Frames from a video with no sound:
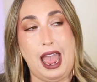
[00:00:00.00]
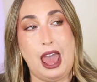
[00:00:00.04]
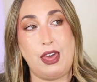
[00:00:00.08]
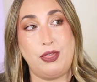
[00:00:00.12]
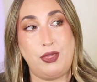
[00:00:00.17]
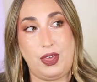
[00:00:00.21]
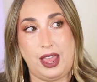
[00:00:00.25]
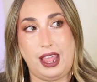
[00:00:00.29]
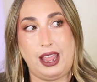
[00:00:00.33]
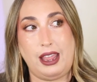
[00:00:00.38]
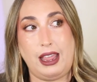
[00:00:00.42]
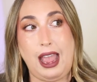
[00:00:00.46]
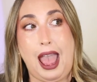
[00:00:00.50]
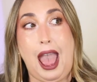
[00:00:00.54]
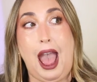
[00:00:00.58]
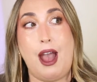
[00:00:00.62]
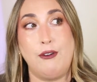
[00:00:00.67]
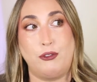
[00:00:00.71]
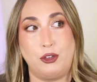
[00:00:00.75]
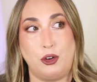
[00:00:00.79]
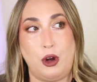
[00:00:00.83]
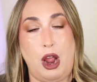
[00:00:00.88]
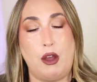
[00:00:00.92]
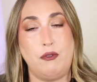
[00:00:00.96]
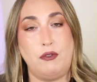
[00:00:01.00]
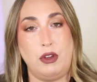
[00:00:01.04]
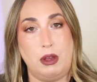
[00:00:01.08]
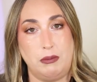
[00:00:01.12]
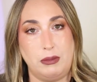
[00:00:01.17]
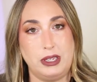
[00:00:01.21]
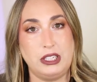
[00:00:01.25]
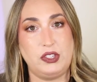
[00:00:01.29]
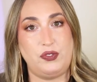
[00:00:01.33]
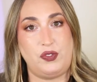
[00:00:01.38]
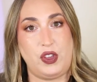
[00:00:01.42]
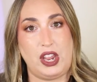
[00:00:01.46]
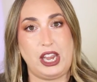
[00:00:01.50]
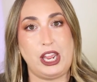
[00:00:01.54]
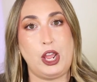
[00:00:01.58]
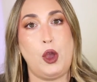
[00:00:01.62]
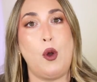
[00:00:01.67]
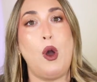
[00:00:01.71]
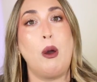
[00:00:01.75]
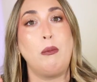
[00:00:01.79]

I think after I film this video,